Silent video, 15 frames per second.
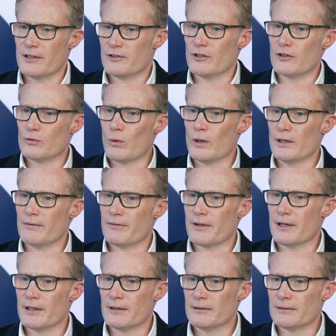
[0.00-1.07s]
this is one of
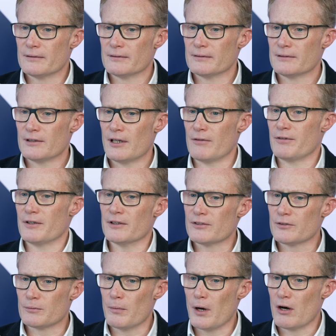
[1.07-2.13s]
the
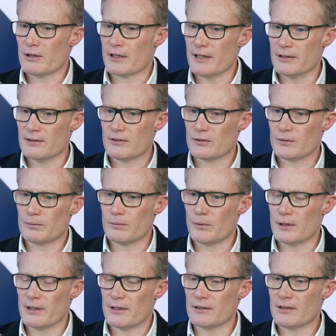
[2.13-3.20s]
toughest markets,
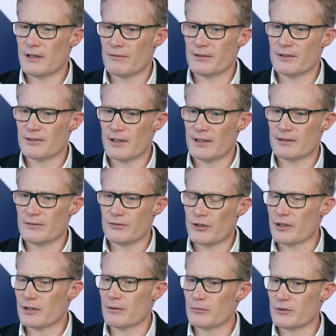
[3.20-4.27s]
one of the toughest set of
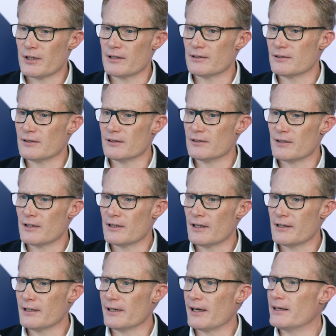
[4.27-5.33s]
circumstances that I
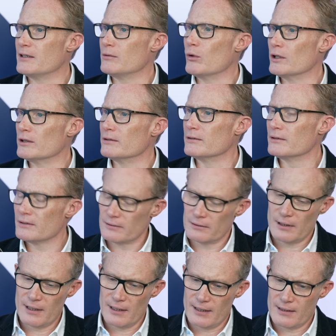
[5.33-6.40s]
think anyone
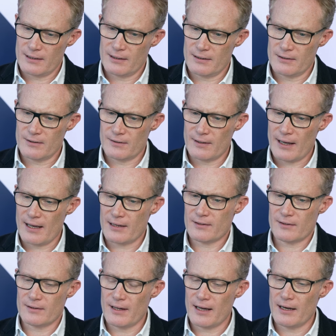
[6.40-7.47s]

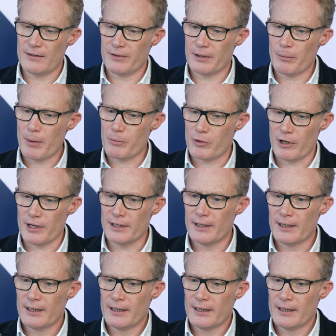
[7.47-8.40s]
has in their living memory.